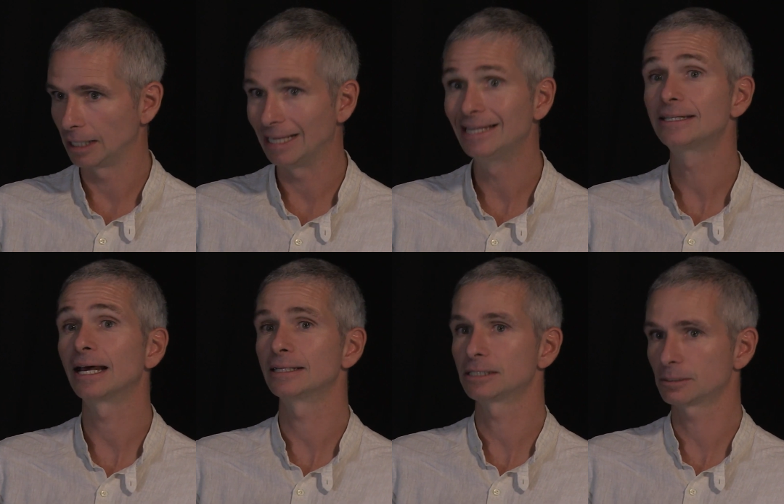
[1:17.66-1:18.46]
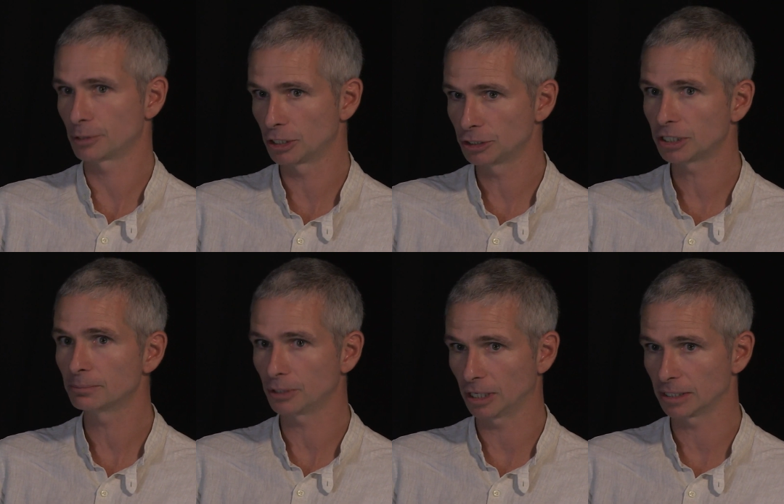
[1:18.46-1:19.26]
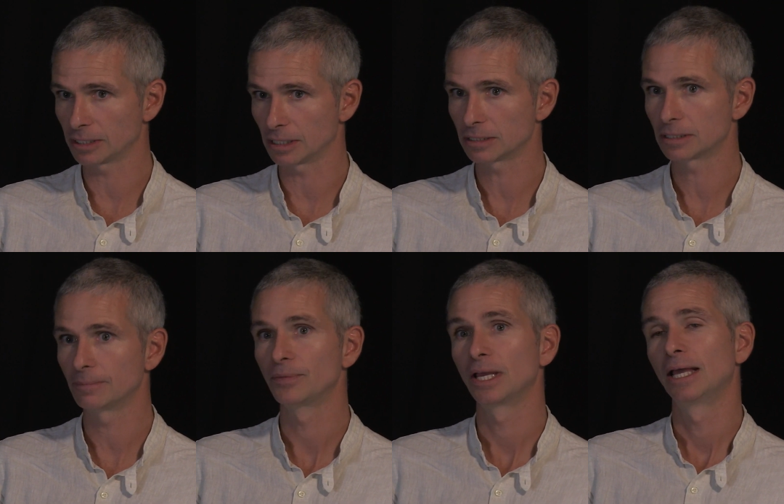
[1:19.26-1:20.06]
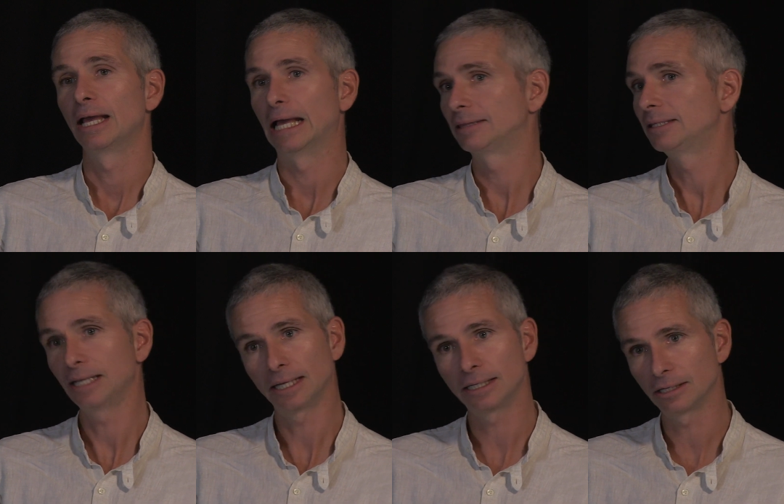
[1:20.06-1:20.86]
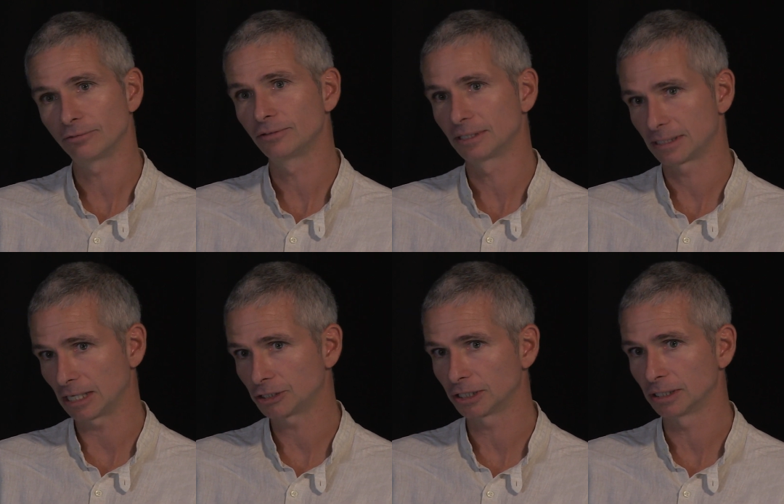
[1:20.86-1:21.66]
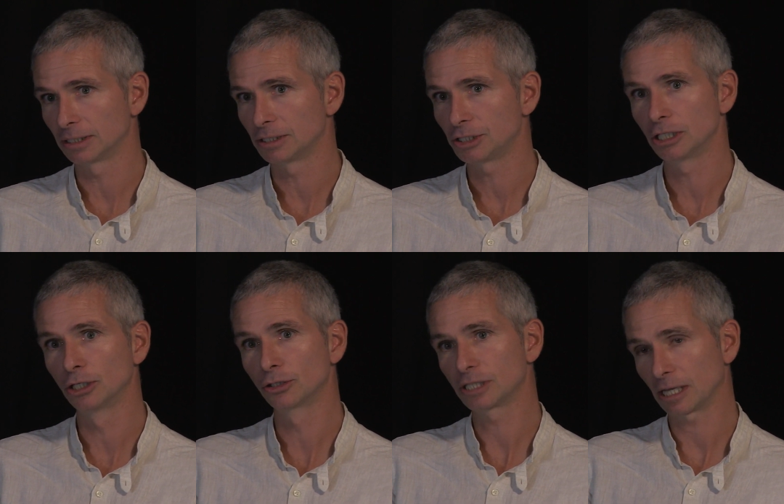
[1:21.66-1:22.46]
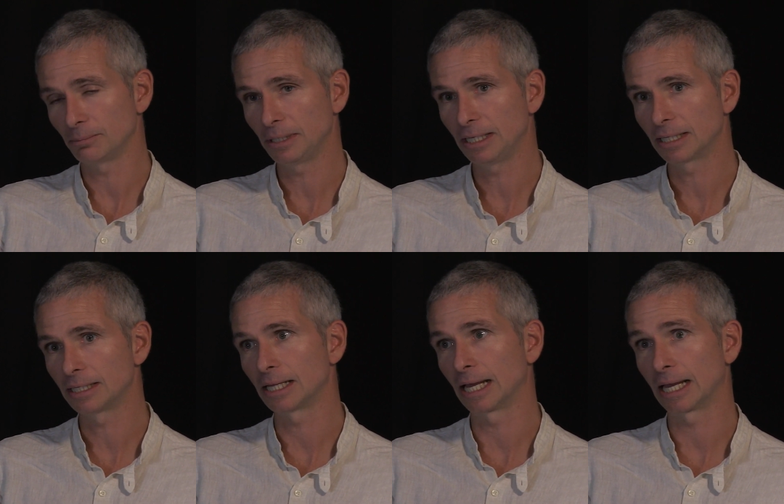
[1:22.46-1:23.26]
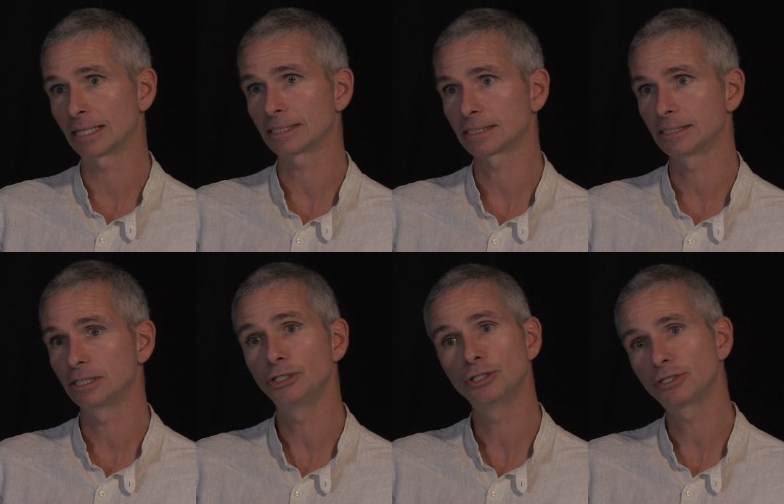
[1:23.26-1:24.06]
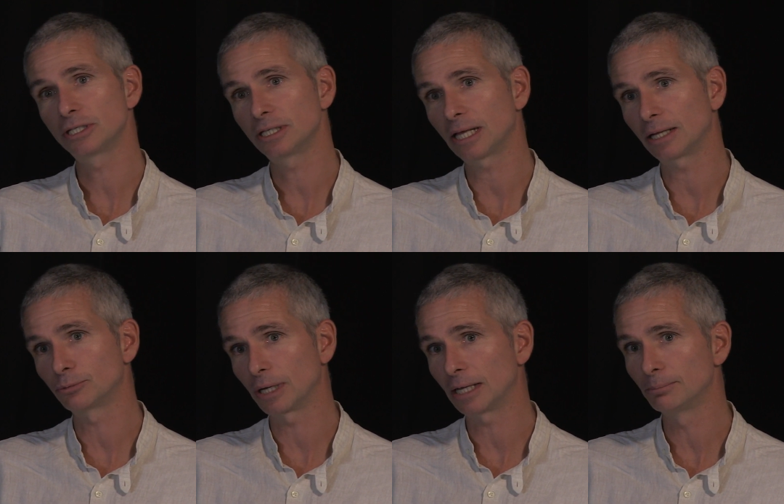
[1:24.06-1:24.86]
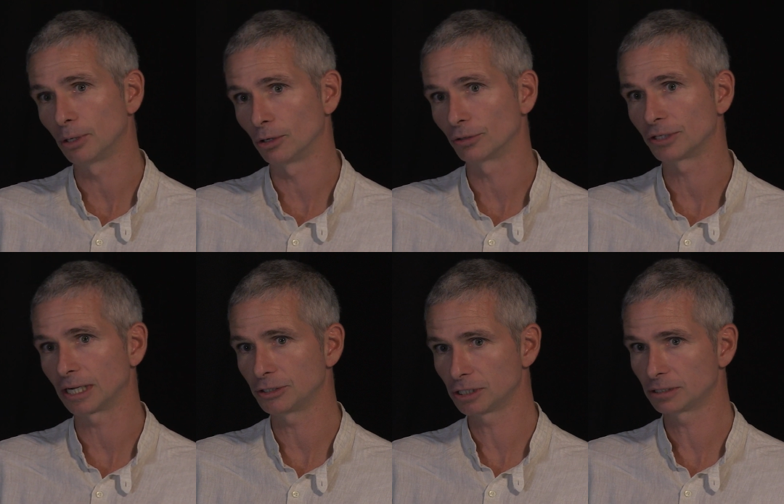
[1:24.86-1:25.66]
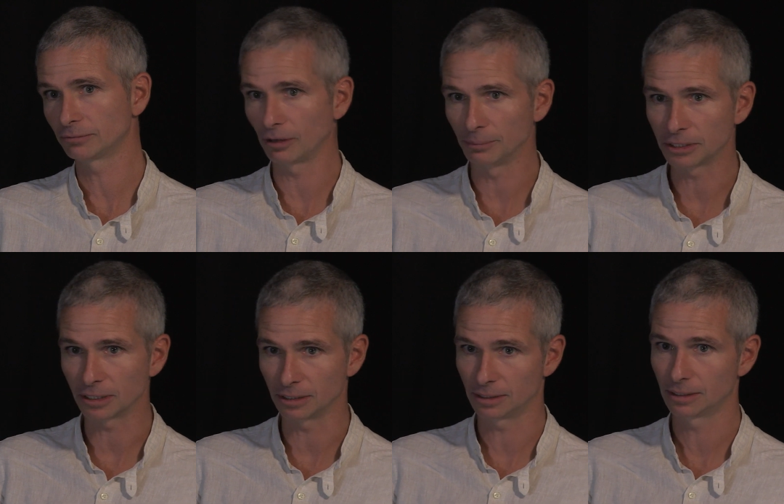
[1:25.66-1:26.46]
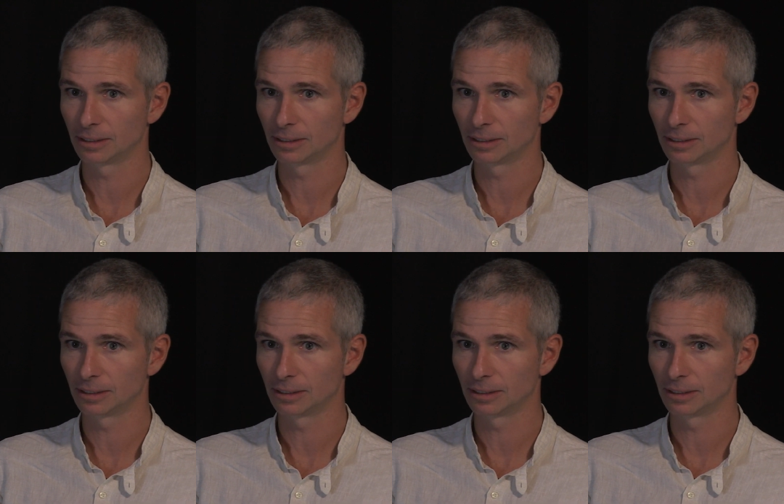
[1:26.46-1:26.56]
intense purging process. At the end of the session, she looks at me and asks, "Did you see that red ball that I just vomited?"